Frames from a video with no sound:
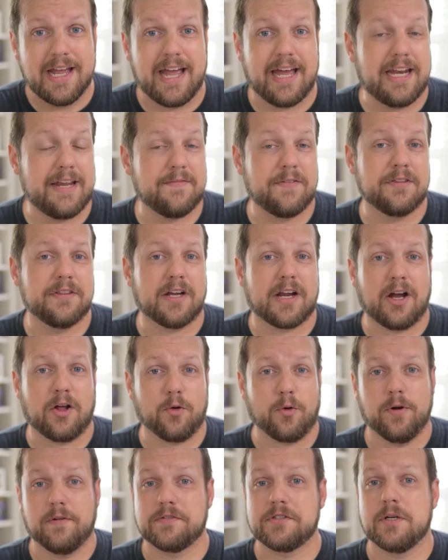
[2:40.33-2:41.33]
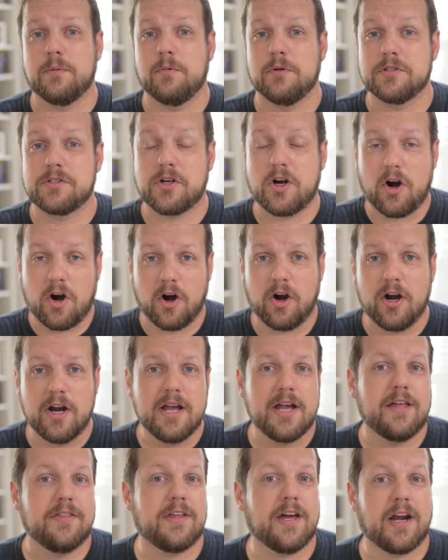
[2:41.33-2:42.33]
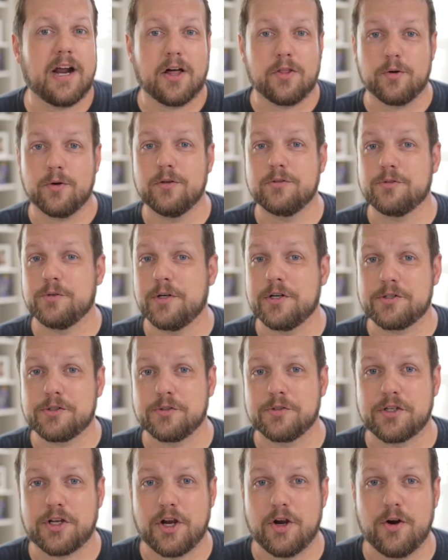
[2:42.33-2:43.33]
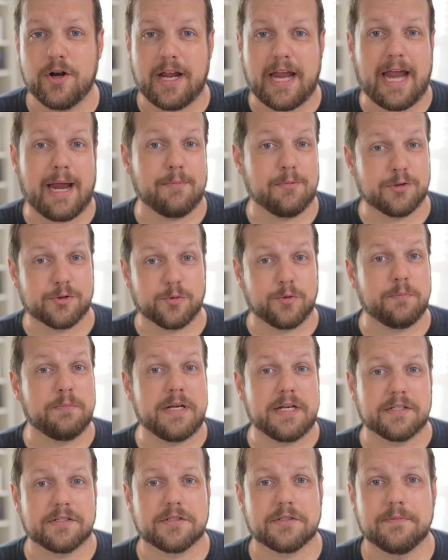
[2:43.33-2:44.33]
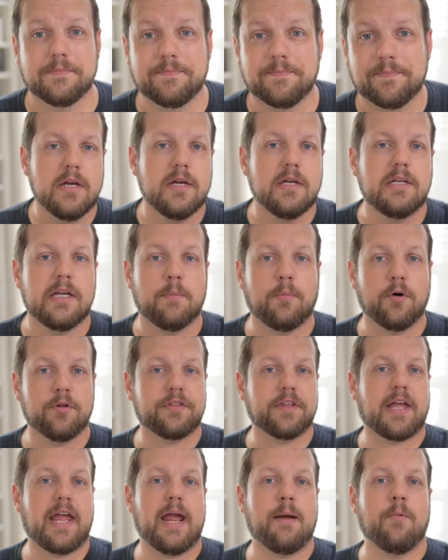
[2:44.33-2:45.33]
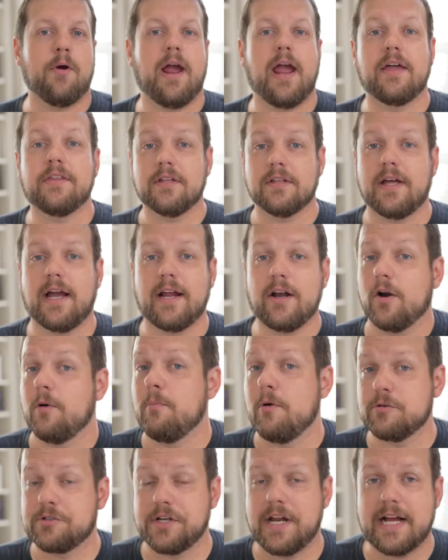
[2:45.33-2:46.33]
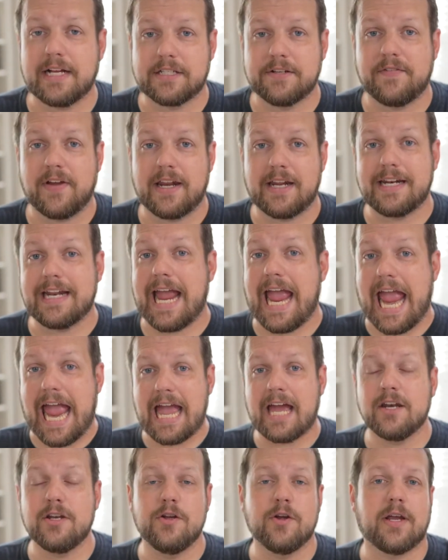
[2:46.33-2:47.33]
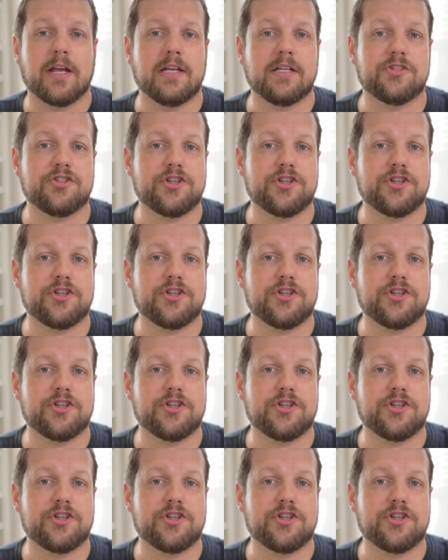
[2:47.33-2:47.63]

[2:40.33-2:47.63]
and even the color of someone's car that other traditional security cameras would miss. Now, both the camera and the light are motion activated, and you can